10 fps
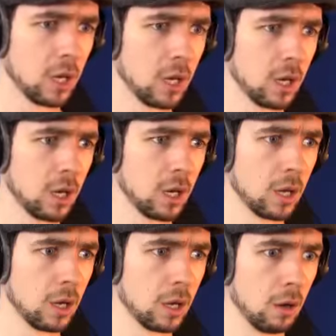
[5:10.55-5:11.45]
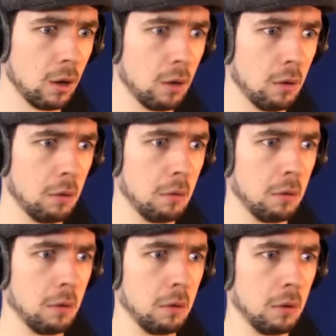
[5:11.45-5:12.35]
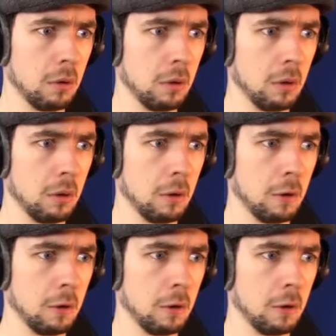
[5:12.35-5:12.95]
(no one is talking)